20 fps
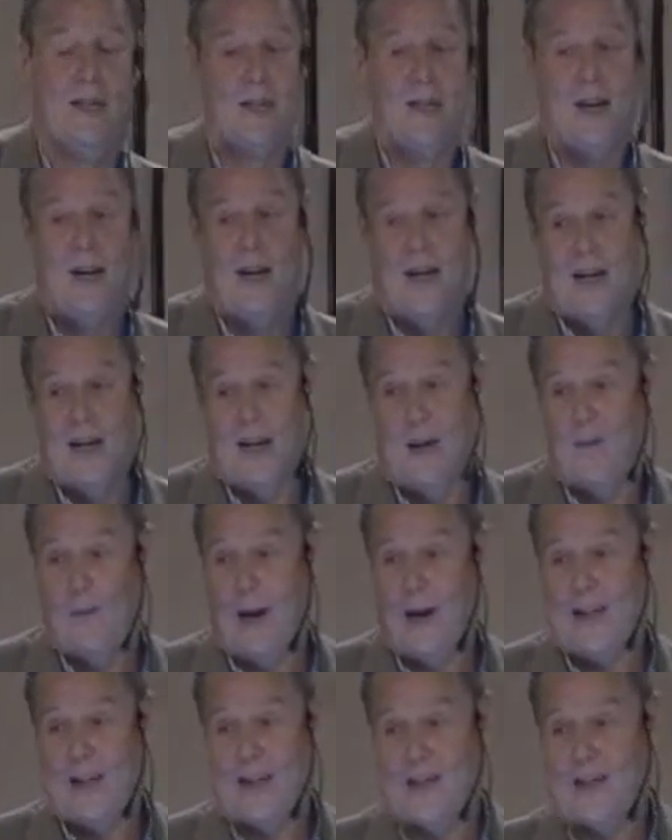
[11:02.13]
weeks.
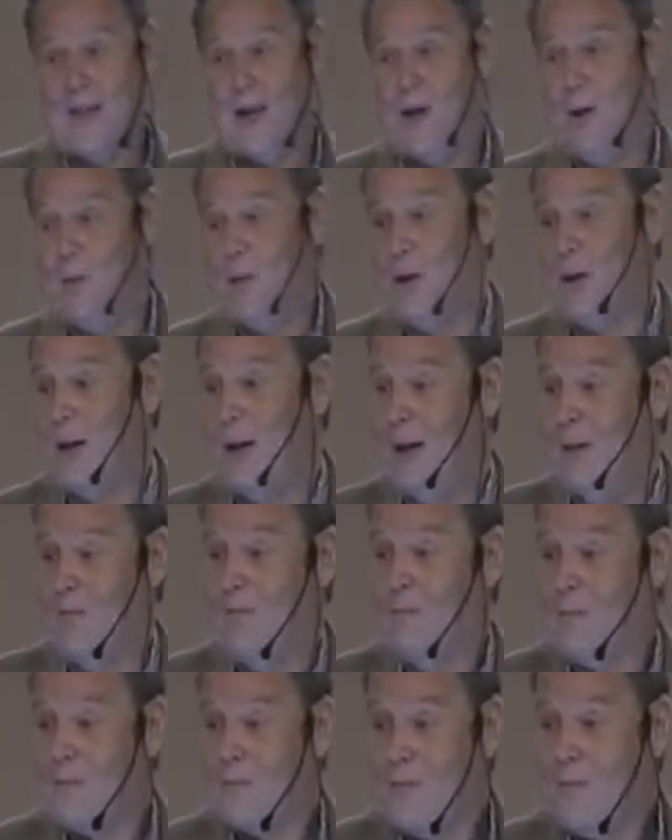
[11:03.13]
In fact, I told
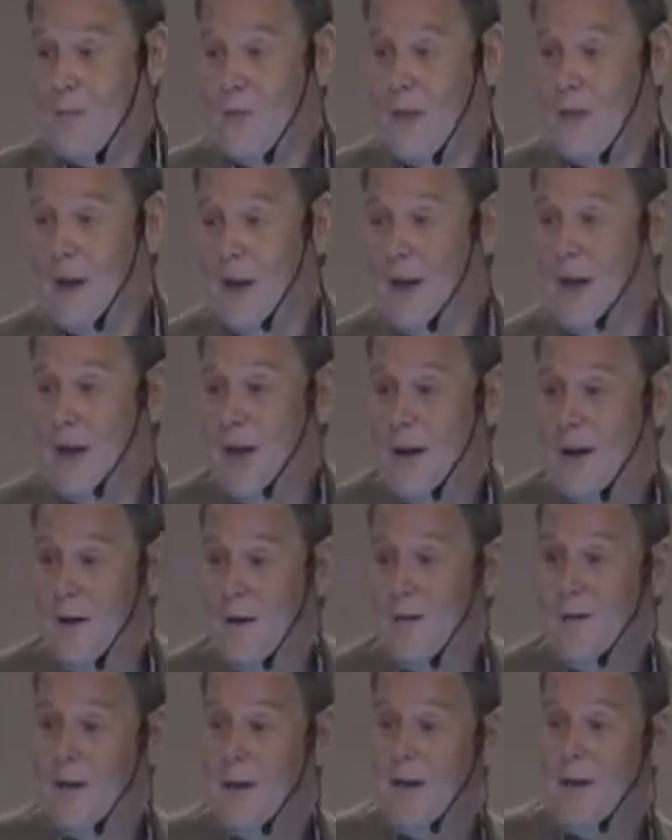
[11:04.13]
uh,
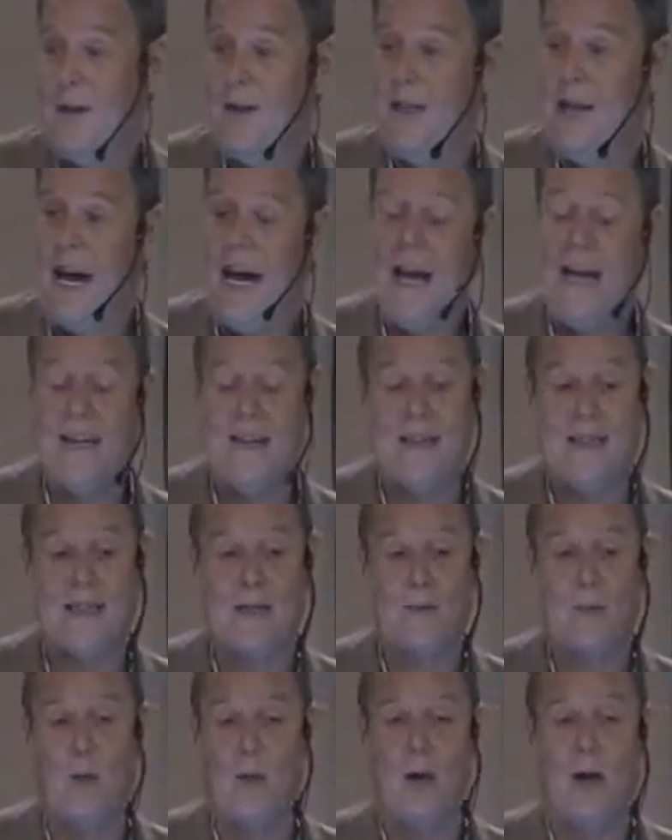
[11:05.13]
uh,
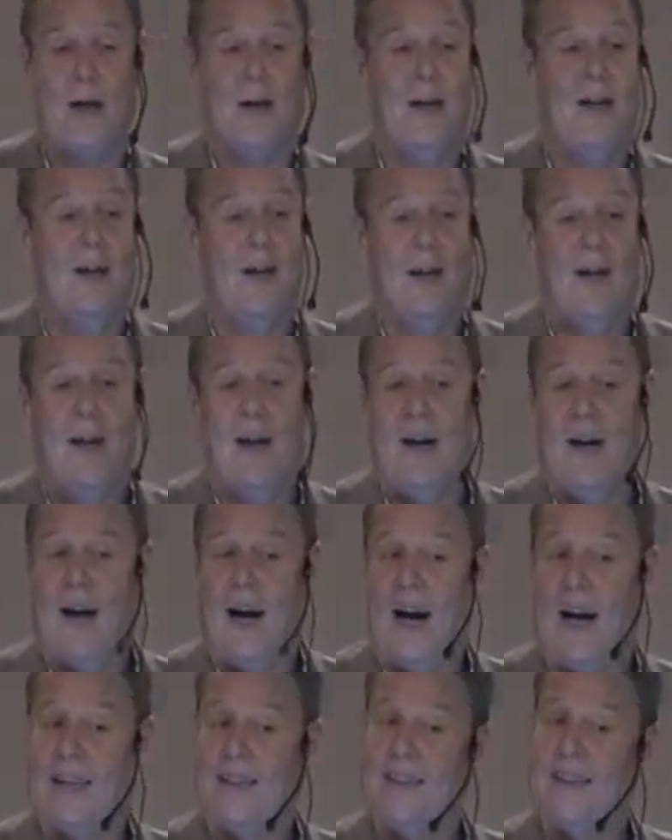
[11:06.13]
Danny this morning,
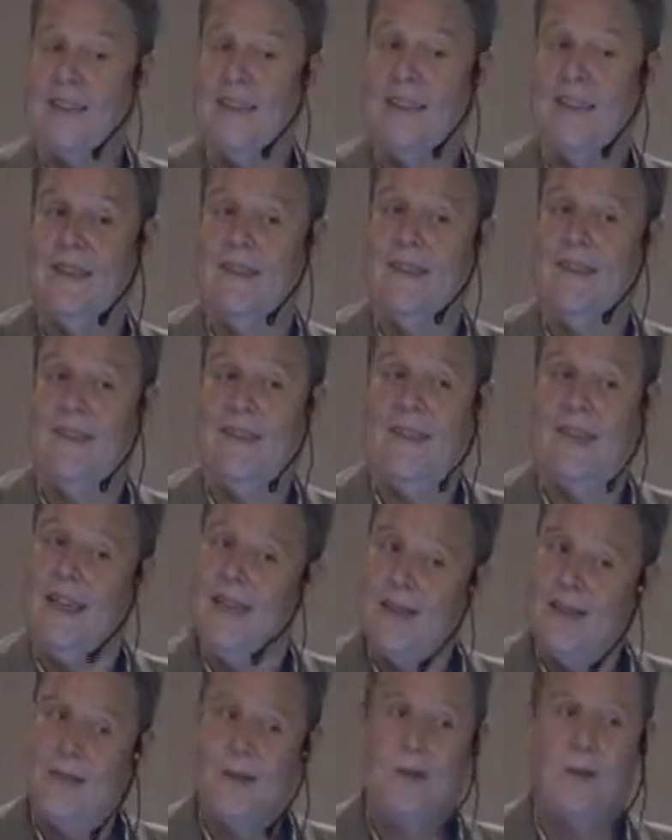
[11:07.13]
I said,
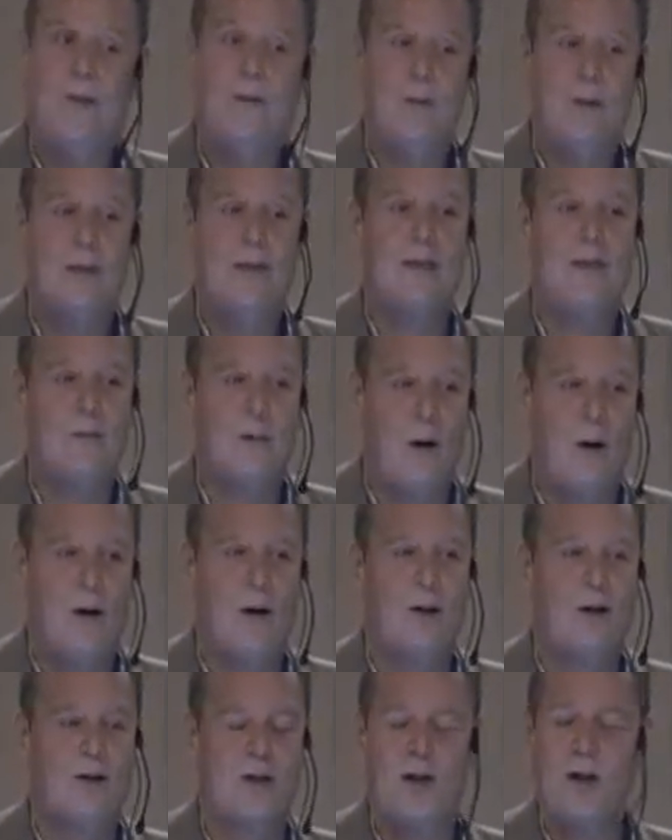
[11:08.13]
these are going to be
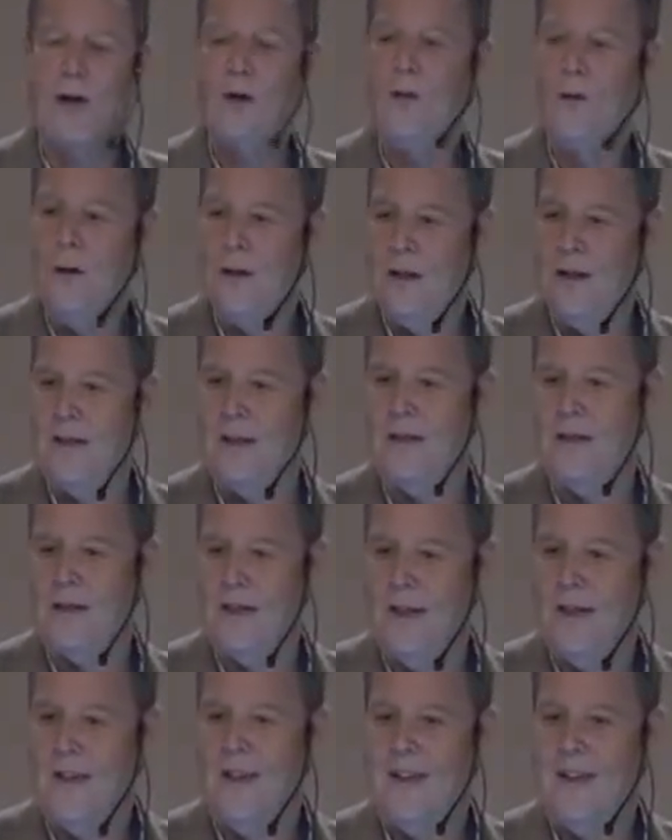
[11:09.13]
some hard sermons.